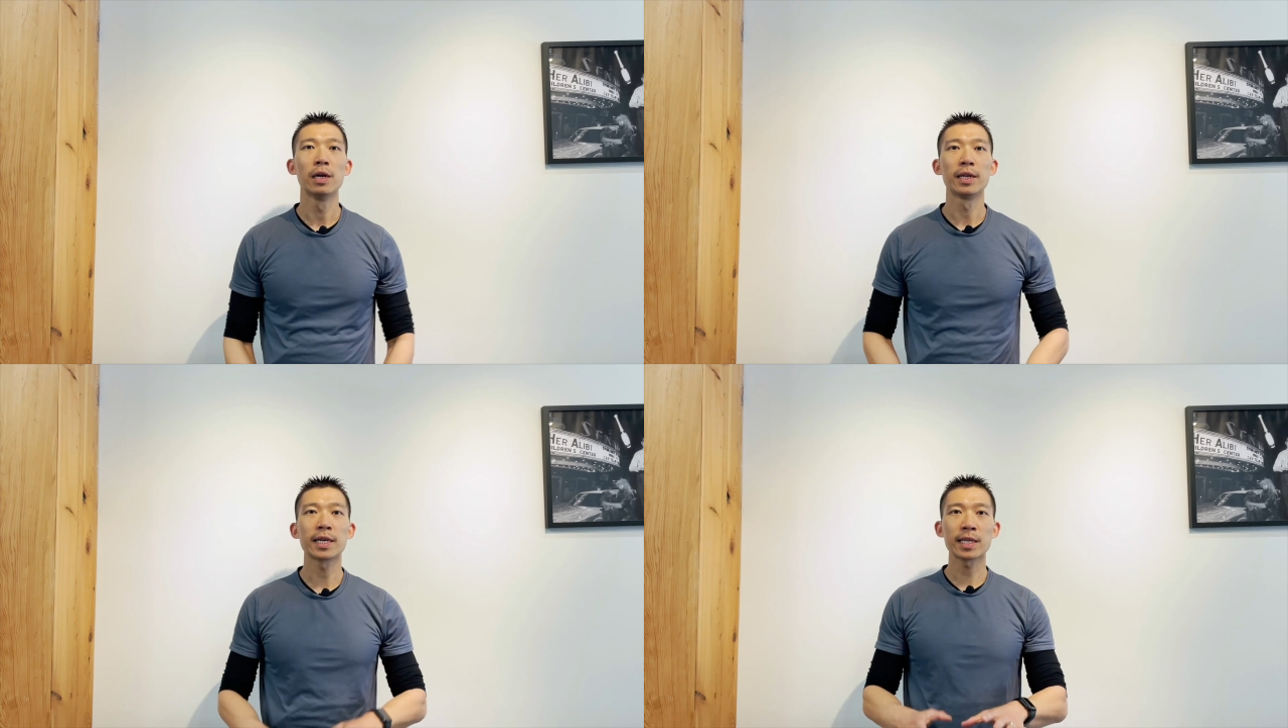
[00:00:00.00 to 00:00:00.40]

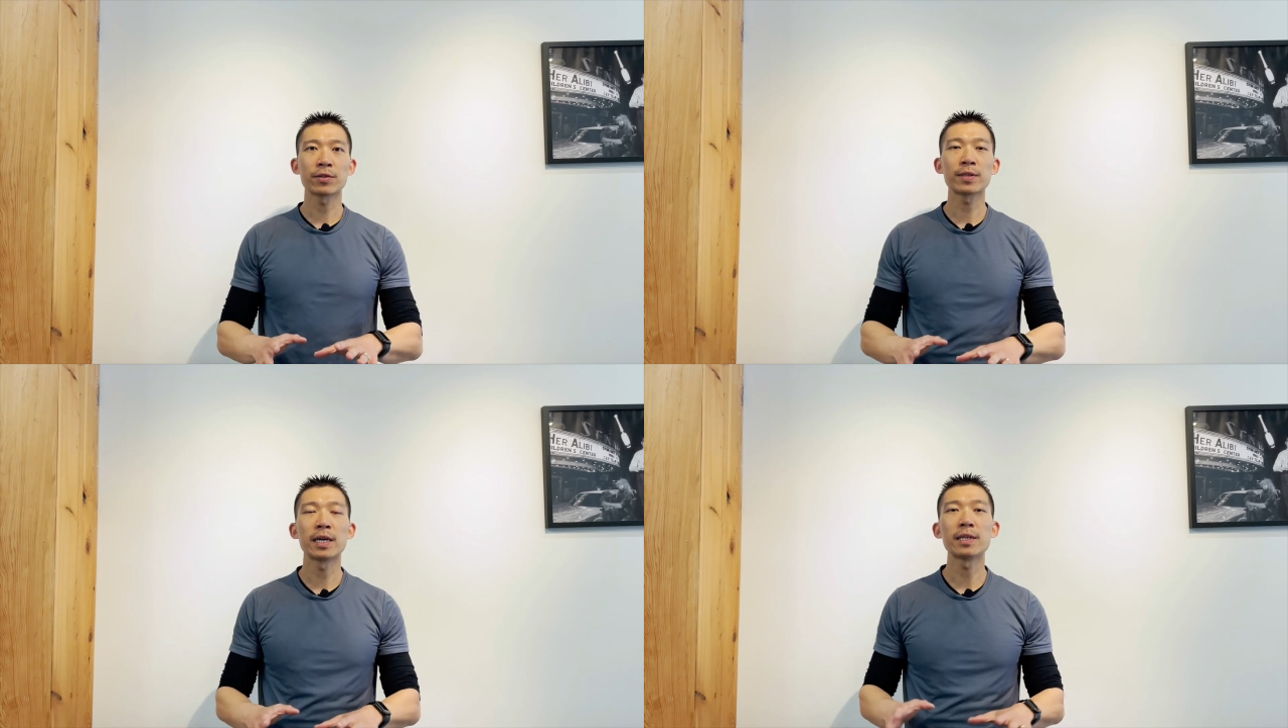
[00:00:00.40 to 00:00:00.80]
Next
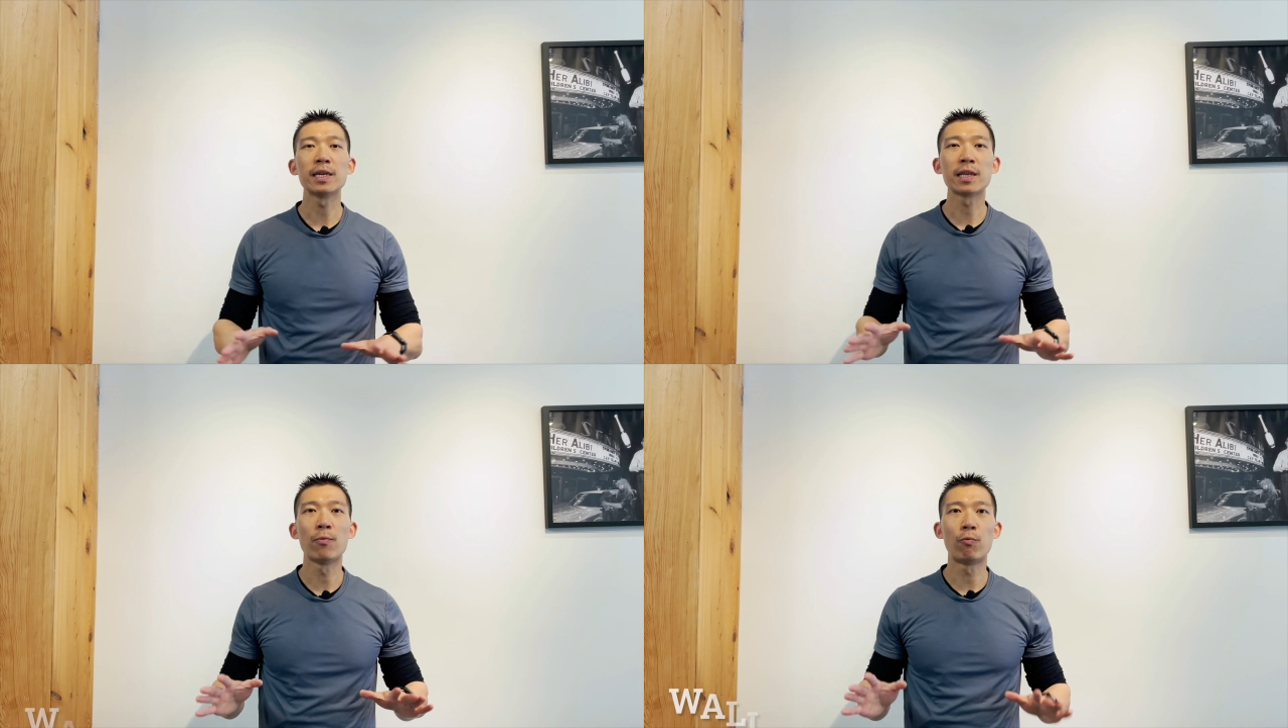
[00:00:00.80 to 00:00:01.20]
exercise
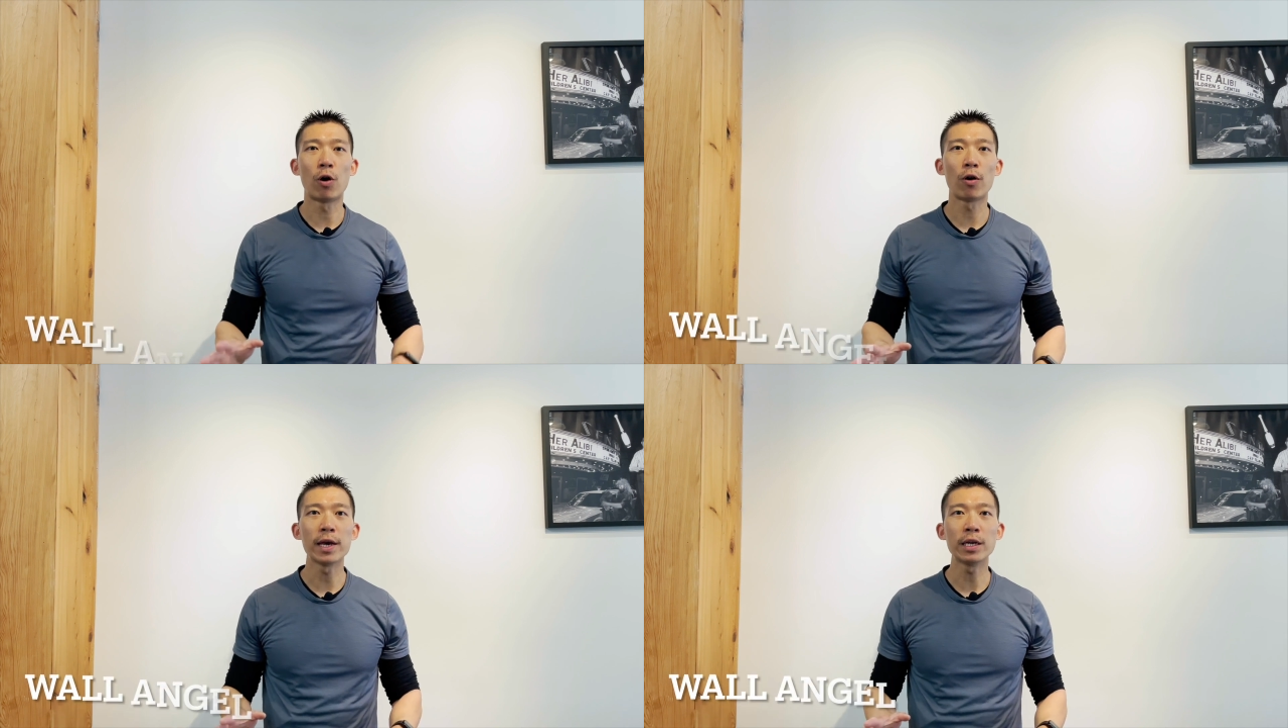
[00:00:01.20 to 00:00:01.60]
is a
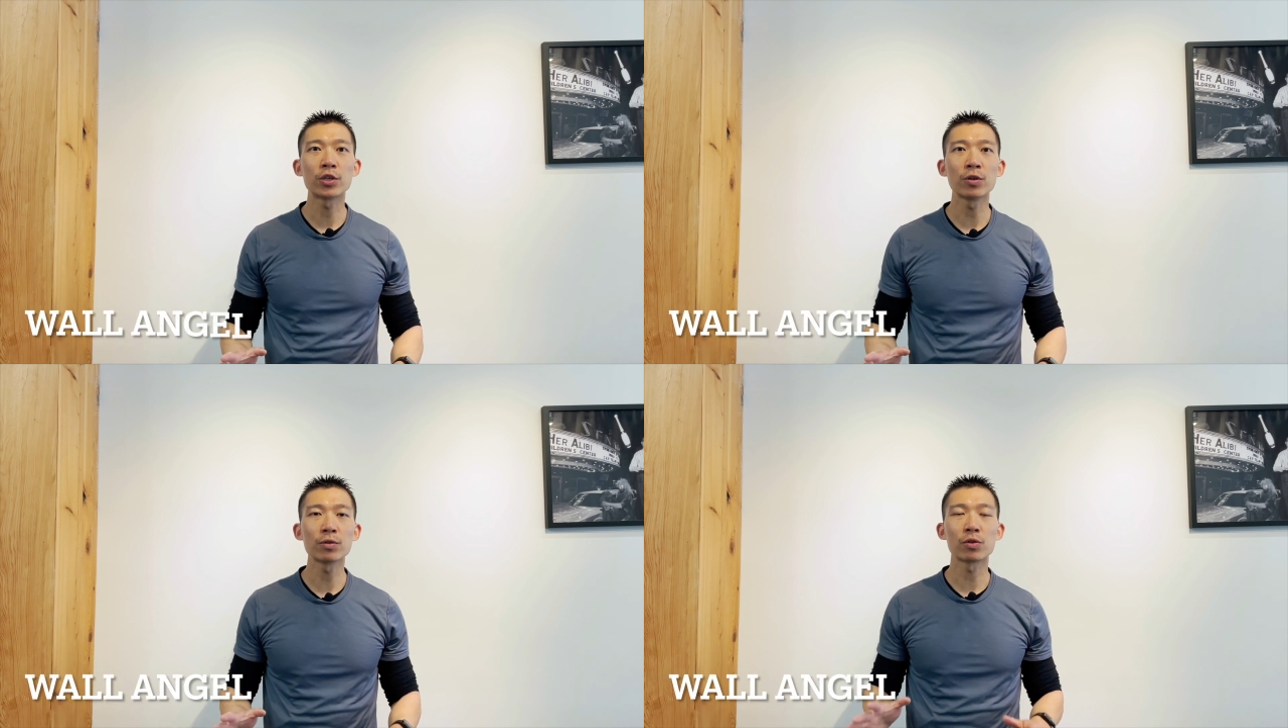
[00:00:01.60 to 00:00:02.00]
wall angel.